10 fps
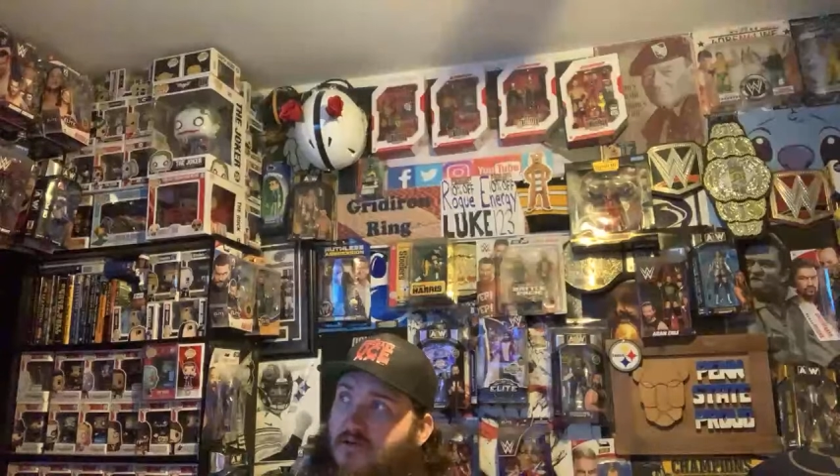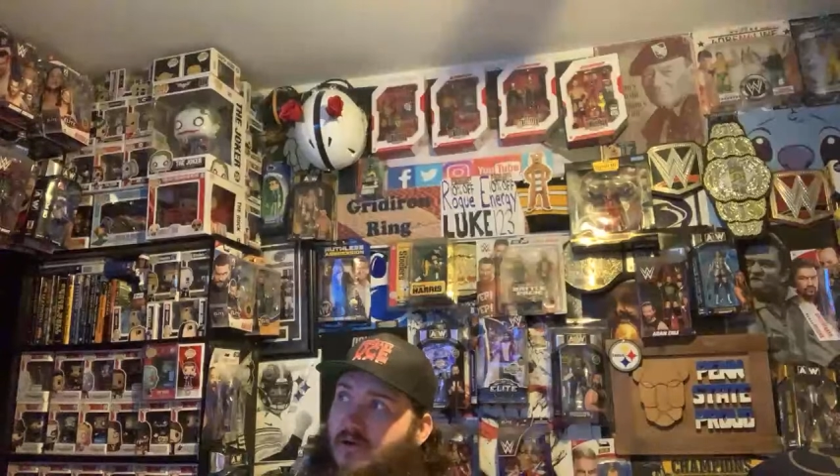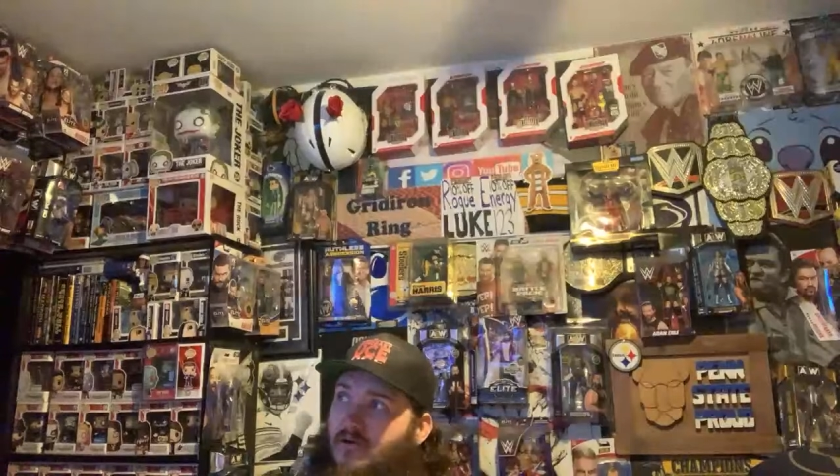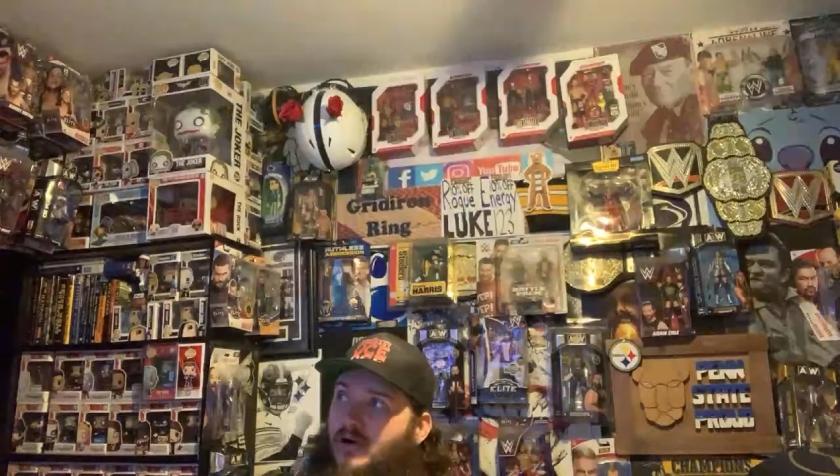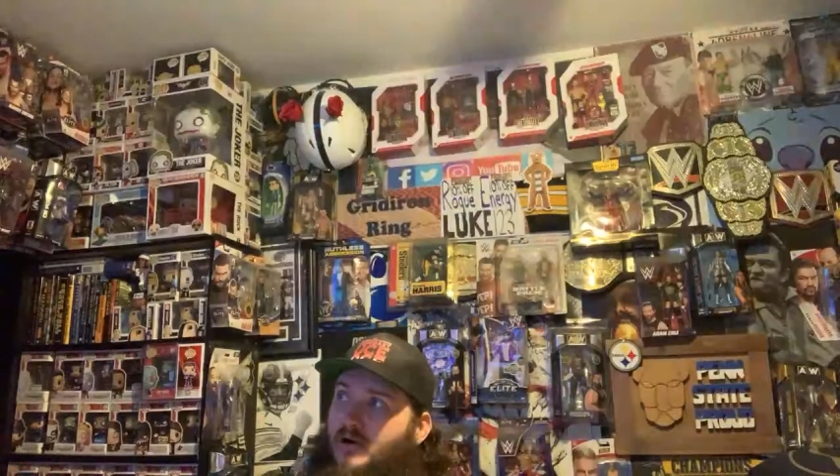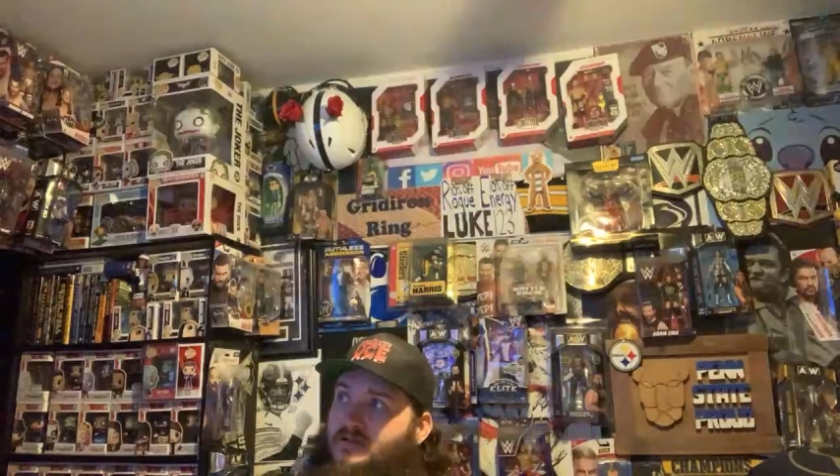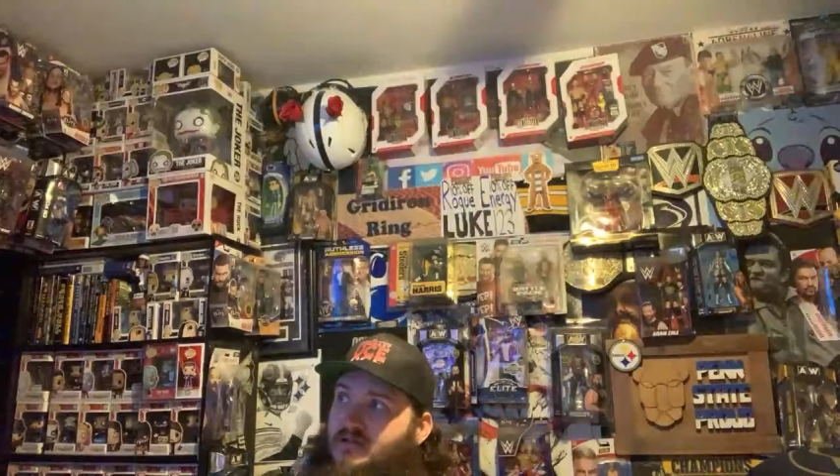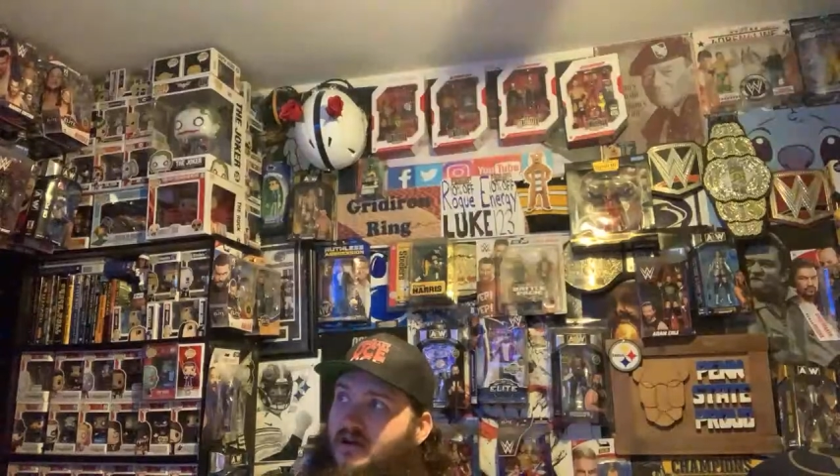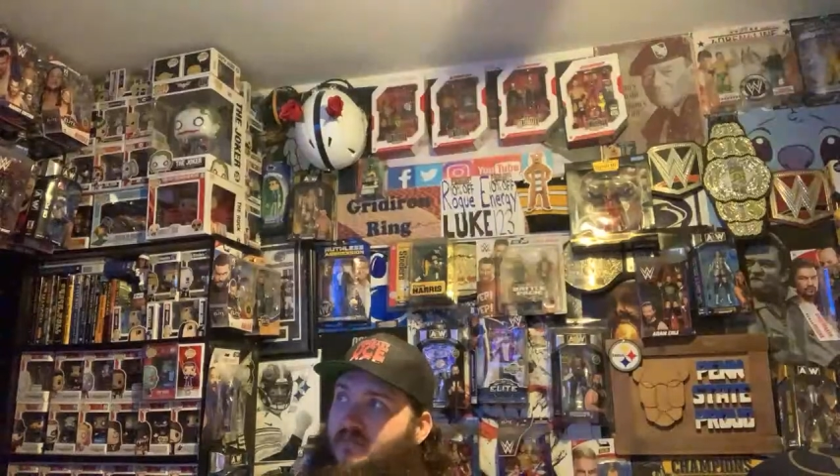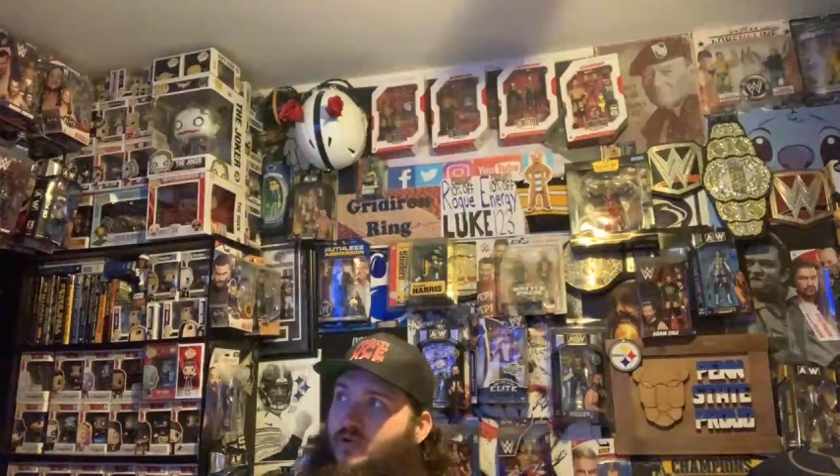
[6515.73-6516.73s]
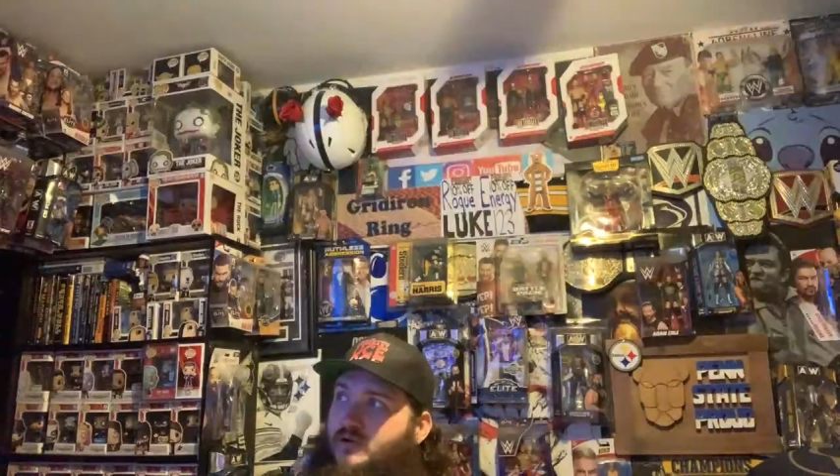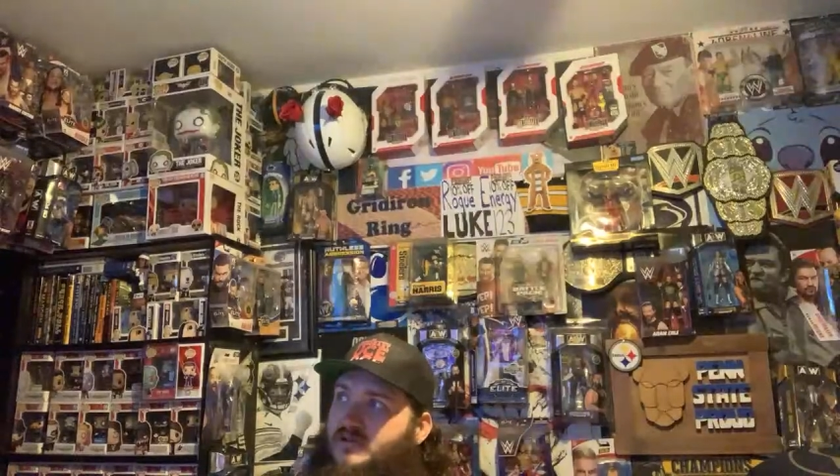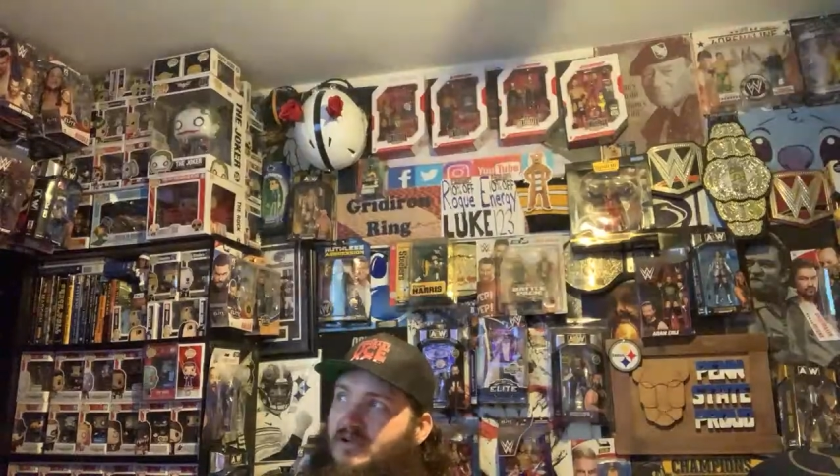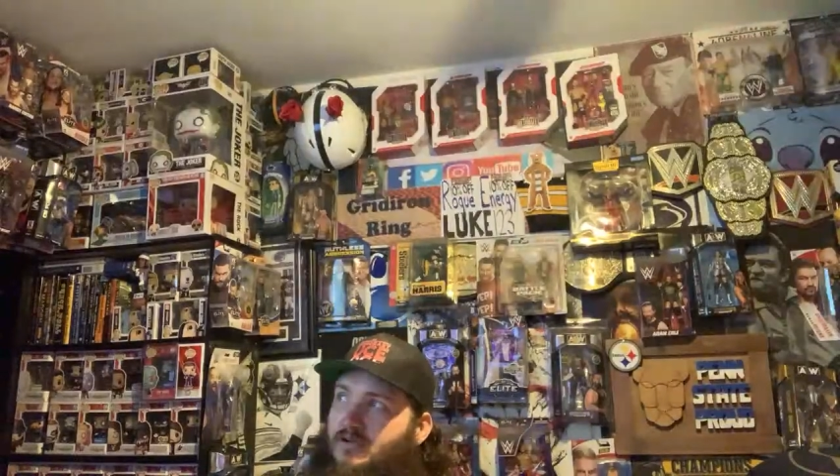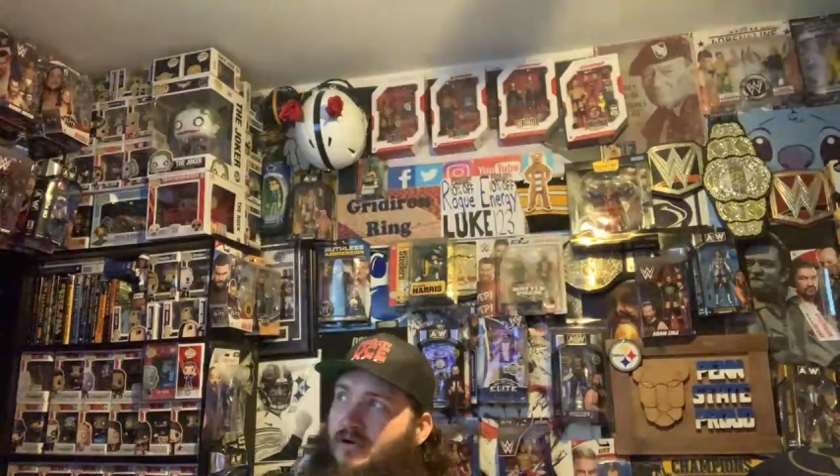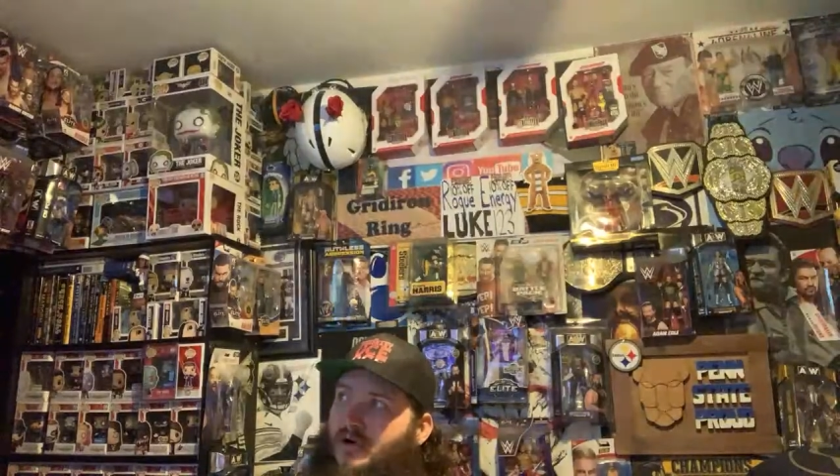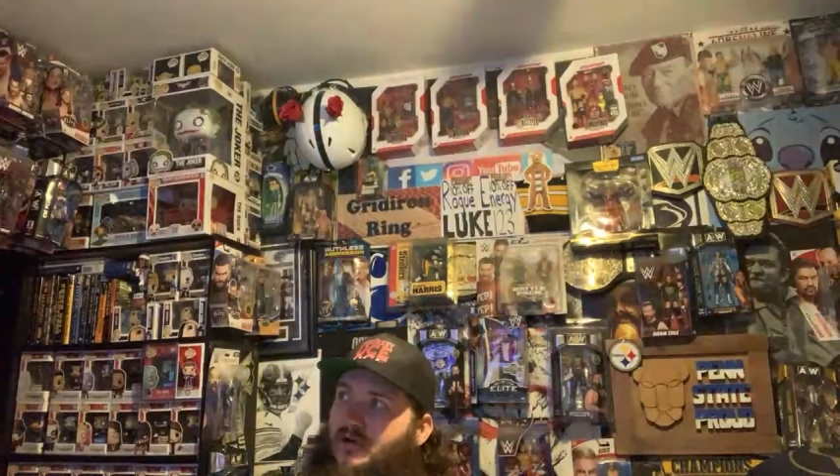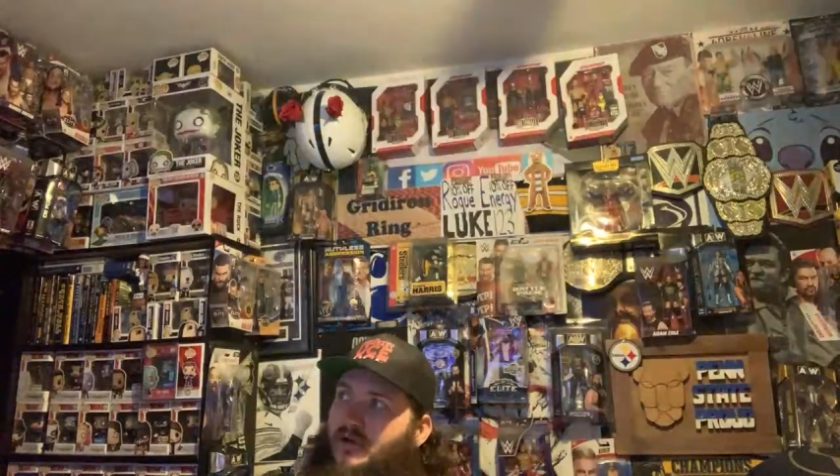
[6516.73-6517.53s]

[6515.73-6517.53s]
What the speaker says: on Raw because Nakamura is on Raw.